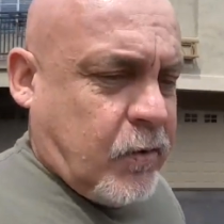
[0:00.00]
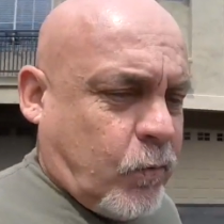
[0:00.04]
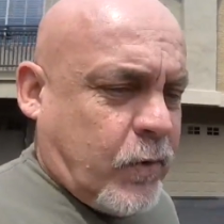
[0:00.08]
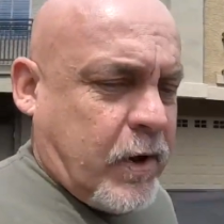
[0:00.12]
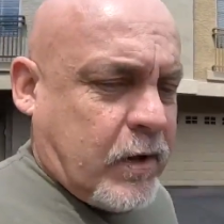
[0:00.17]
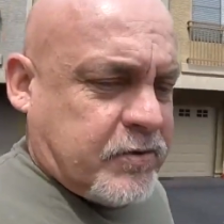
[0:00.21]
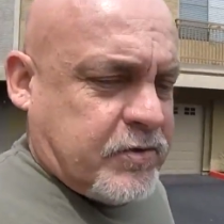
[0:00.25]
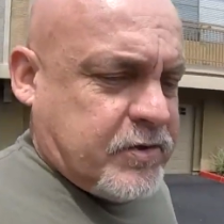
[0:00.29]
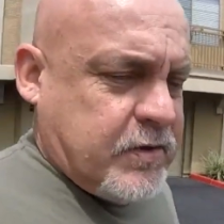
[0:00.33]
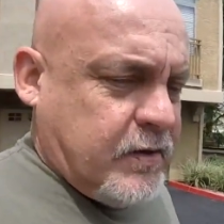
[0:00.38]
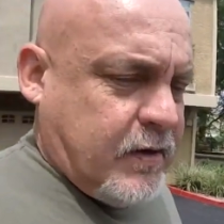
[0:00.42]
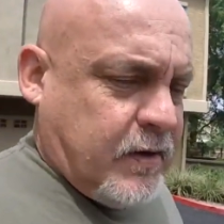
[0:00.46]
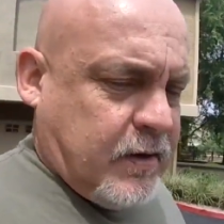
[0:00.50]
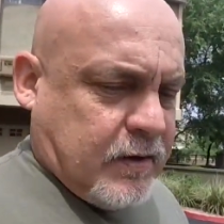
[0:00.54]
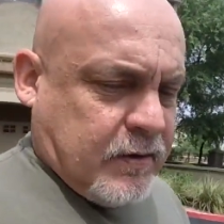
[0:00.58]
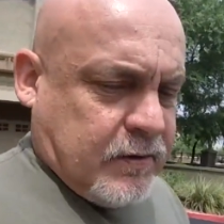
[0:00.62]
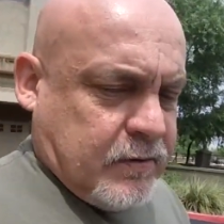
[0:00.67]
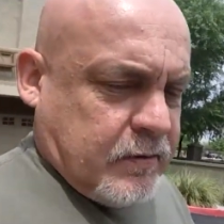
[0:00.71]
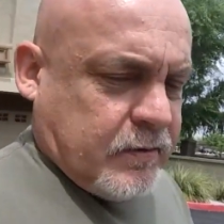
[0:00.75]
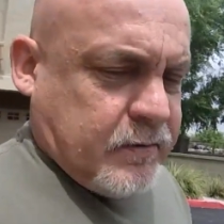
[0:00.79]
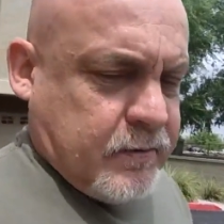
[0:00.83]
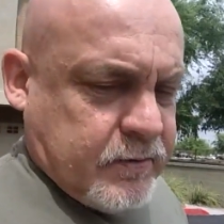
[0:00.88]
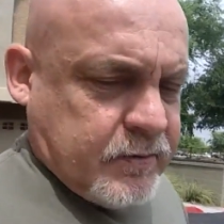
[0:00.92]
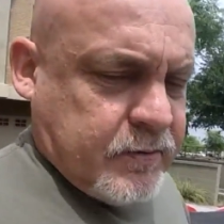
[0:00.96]
Well,
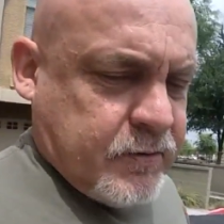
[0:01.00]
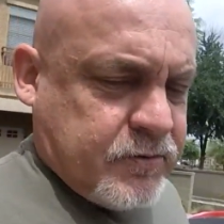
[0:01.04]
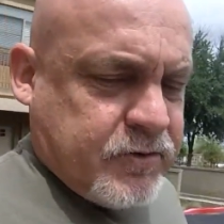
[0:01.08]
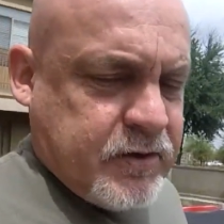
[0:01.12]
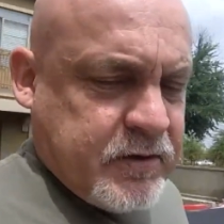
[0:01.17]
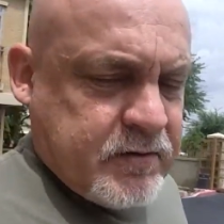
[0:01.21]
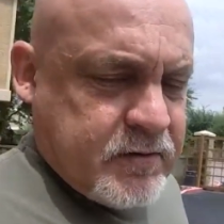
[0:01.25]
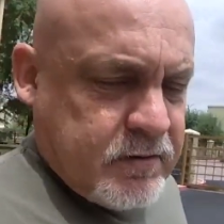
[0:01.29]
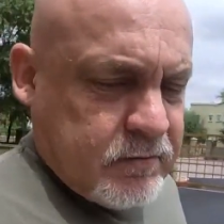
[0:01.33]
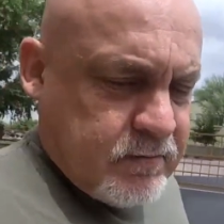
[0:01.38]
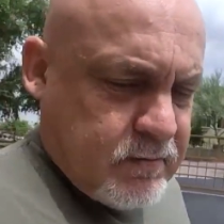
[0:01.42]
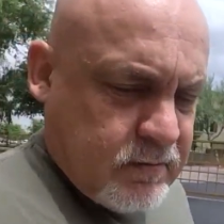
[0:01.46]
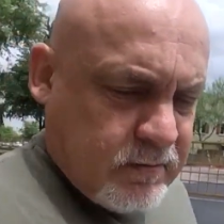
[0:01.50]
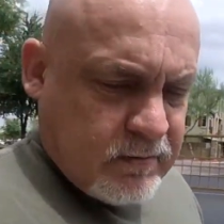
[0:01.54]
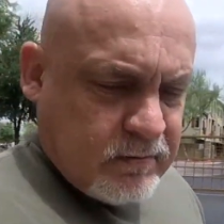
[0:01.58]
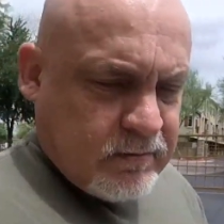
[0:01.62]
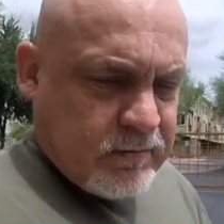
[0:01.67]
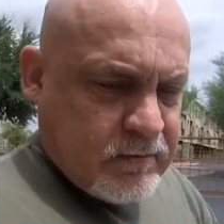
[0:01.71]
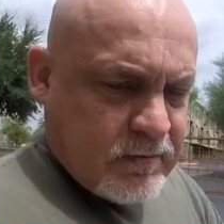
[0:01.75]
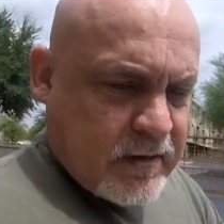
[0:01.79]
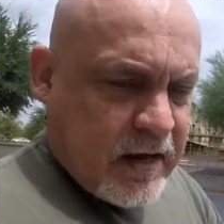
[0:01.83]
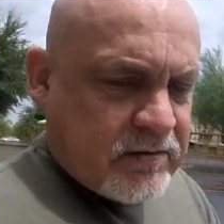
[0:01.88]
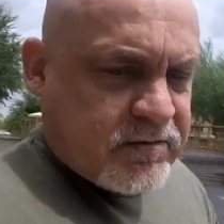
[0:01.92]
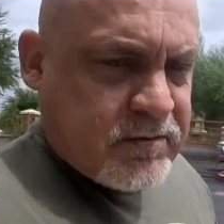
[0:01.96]
she's
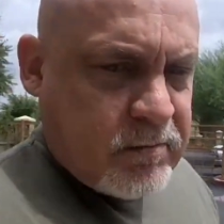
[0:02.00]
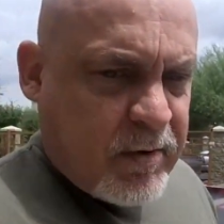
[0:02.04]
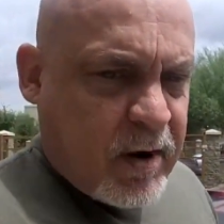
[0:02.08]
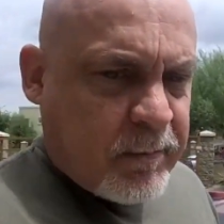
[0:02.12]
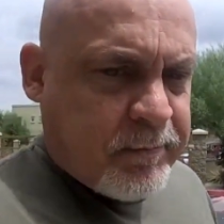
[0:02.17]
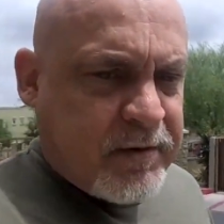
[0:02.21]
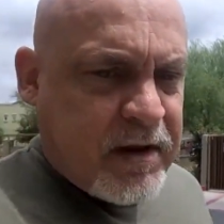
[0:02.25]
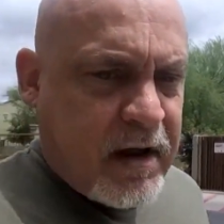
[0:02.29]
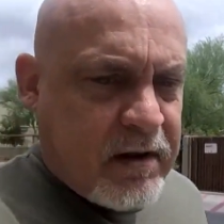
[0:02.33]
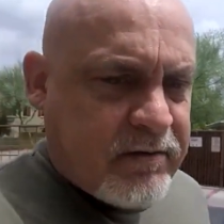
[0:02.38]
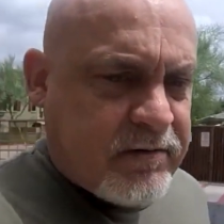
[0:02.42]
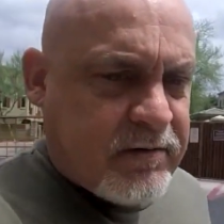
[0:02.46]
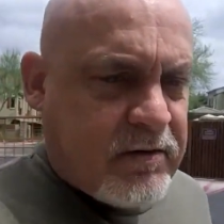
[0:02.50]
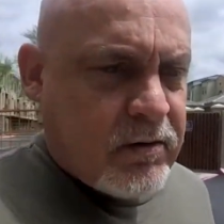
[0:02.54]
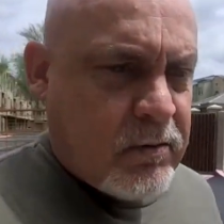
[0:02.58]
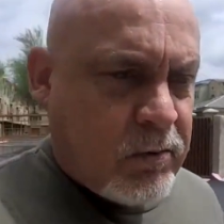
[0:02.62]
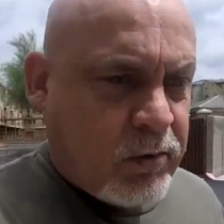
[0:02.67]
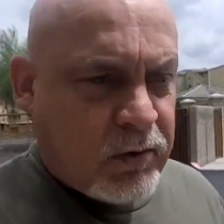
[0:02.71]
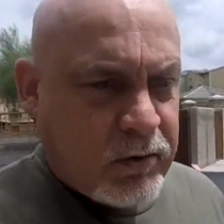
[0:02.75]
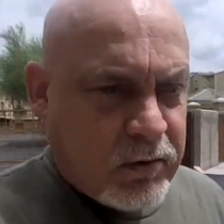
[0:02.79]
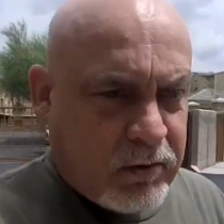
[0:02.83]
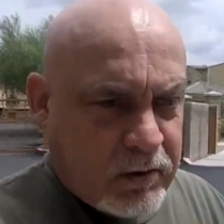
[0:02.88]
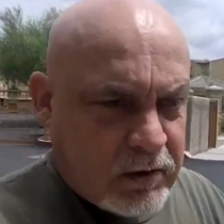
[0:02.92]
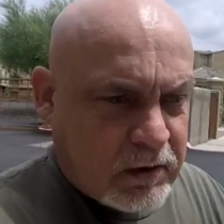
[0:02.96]
got some updates to
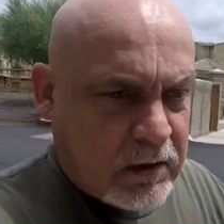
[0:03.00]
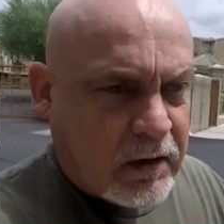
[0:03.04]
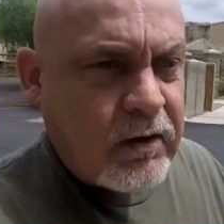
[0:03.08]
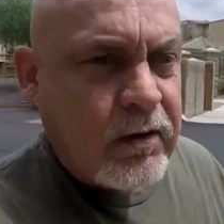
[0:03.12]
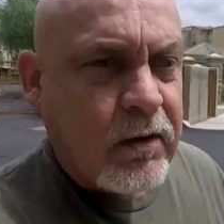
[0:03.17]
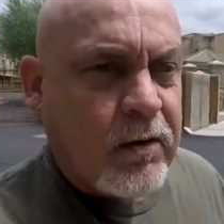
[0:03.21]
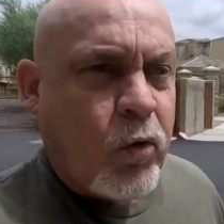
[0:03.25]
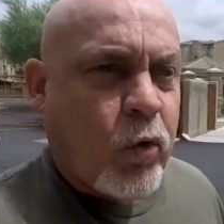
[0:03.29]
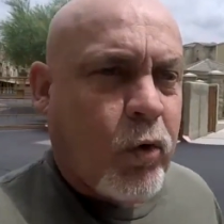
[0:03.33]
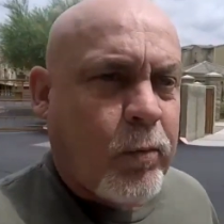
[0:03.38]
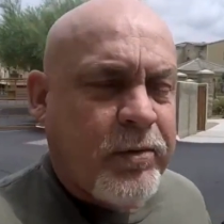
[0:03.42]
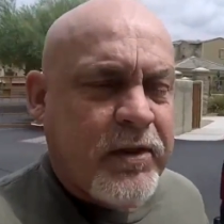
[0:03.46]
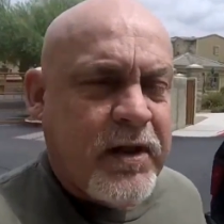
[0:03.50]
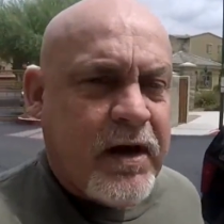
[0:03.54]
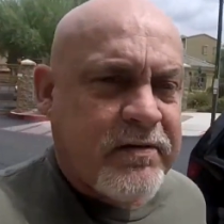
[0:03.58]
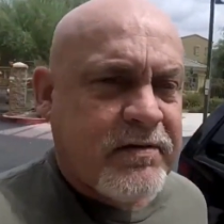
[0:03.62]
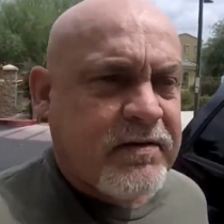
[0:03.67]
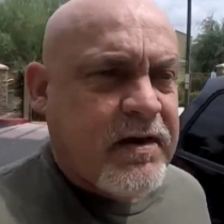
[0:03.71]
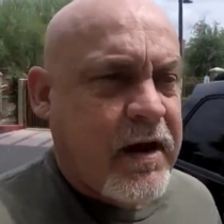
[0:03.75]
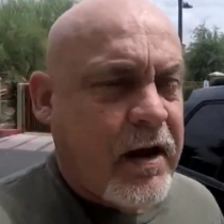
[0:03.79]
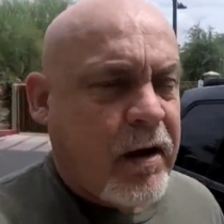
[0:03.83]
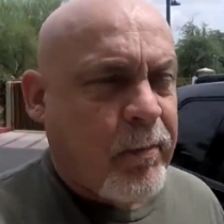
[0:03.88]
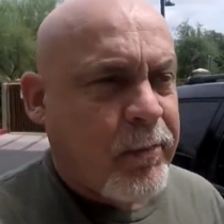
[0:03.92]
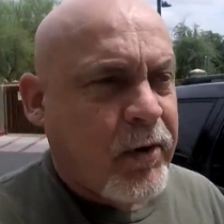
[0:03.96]
her
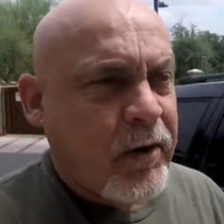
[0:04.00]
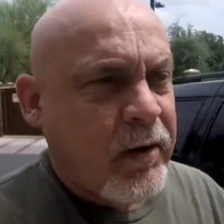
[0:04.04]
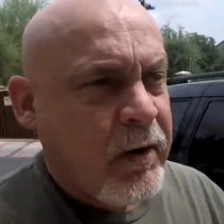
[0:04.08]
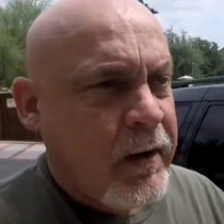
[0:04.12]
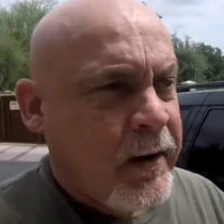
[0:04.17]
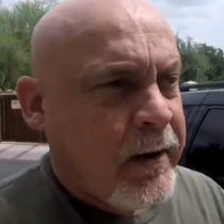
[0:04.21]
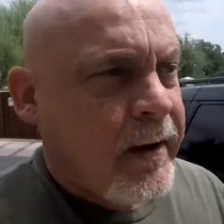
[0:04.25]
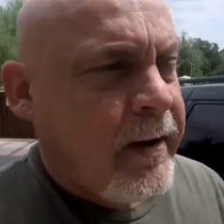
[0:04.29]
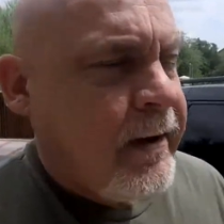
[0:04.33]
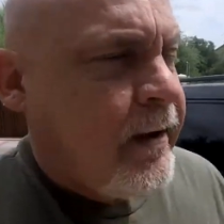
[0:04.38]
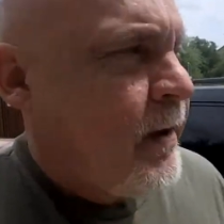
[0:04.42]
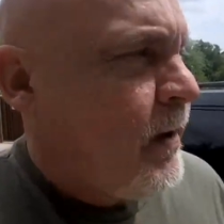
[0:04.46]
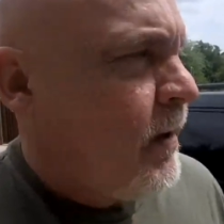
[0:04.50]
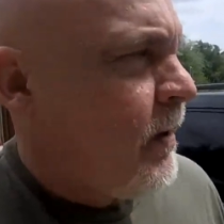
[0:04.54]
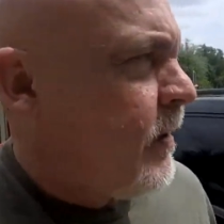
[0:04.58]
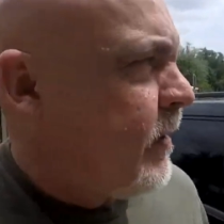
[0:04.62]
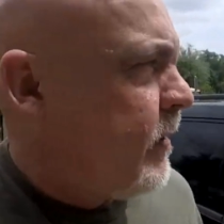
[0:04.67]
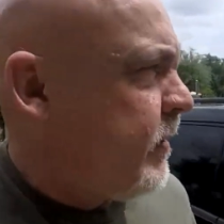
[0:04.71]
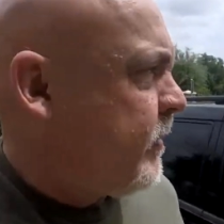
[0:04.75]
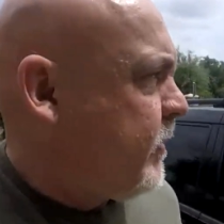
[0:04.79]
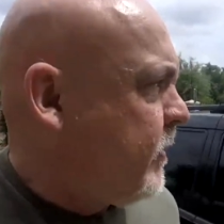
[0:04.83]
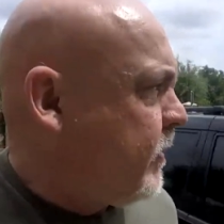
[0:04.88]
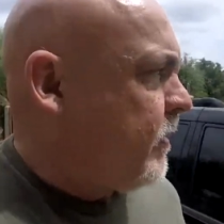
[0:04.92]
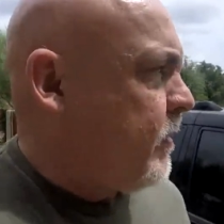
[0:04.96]
Coroplast camper,
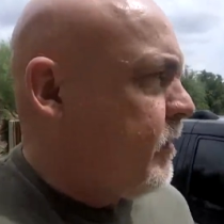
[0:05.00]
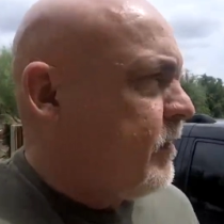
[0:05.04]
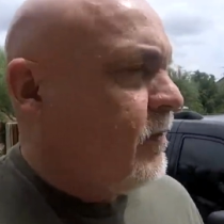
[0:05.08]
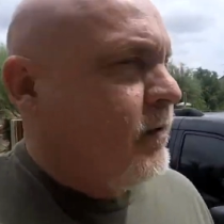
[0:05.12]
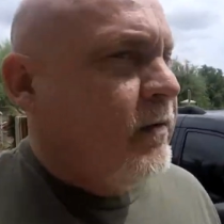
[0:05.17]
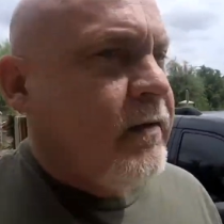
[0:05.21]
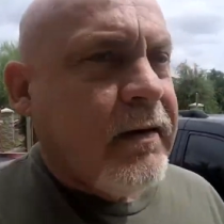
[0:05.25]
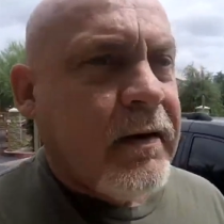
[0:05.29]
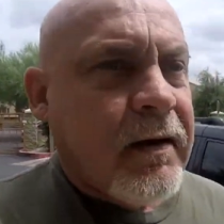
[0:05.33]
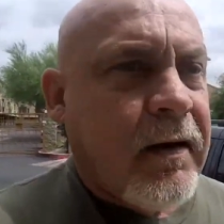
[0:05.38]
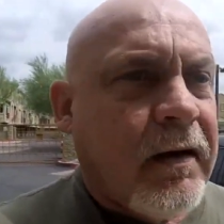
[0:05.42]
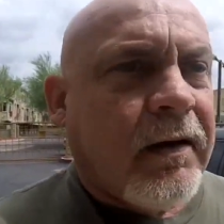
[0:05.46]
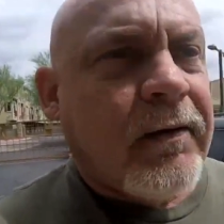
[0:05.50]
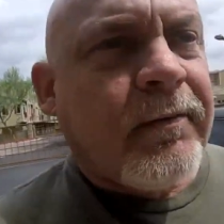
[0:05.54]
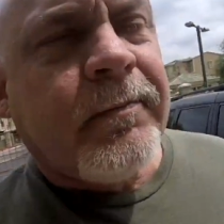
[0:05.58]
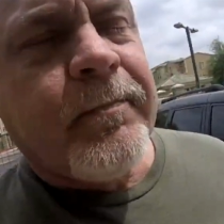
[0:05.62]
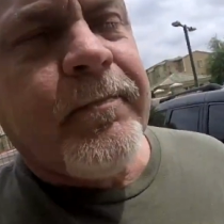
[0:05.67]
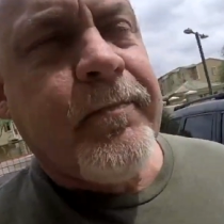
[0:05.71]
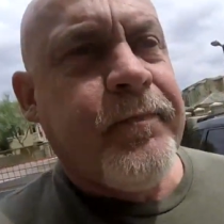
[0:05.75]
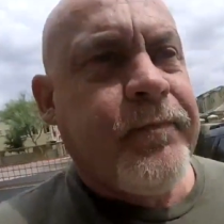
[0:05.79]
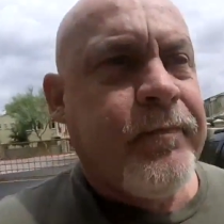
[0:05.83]
and